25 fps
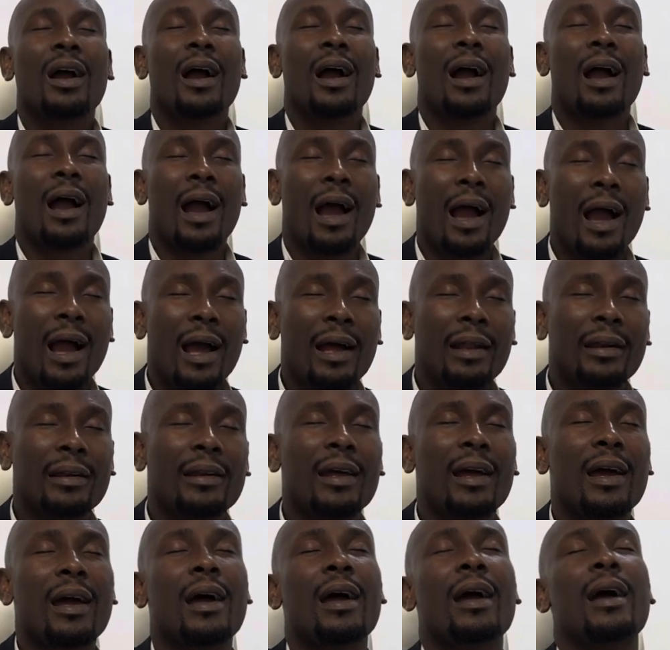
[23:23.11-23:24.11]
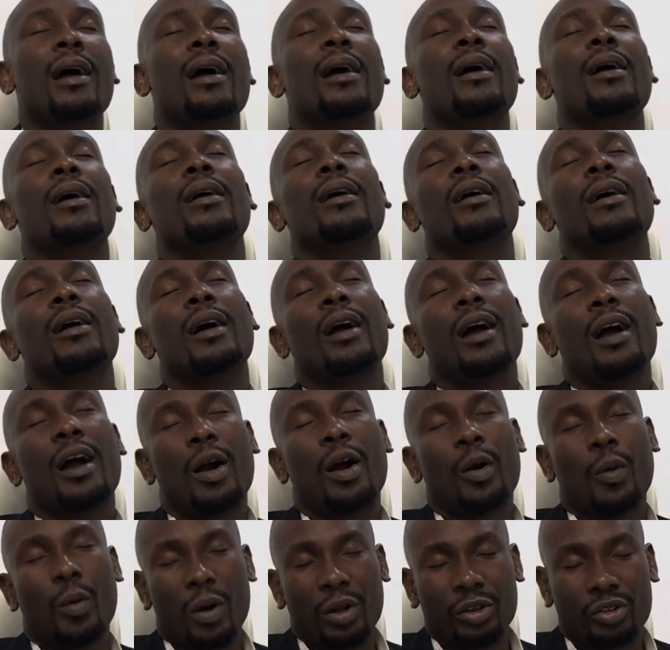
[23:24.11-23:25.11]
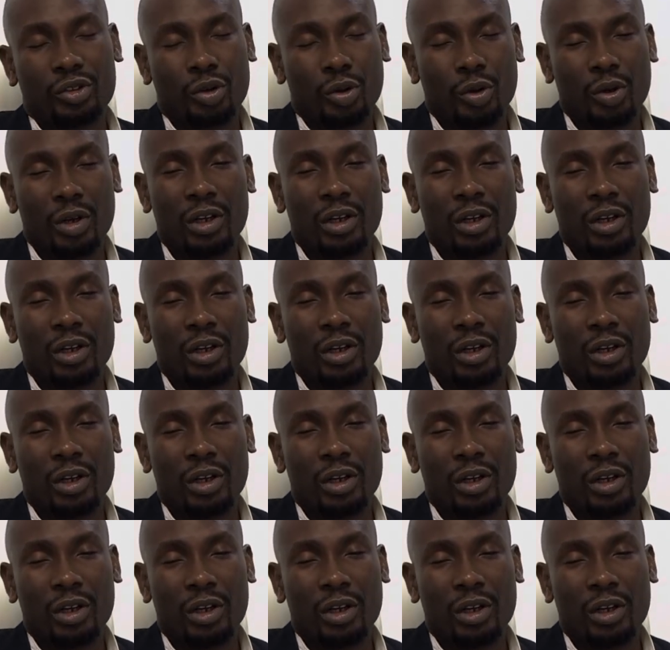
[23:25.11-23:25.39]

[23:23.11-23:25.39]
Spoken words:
And I want to